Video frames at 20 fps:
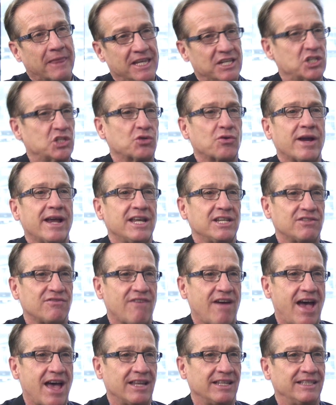is trans
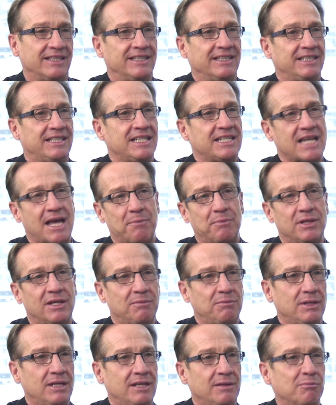fat. These happen
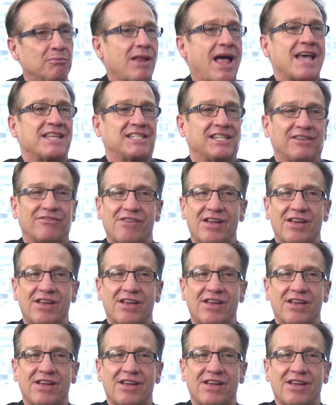to be plastic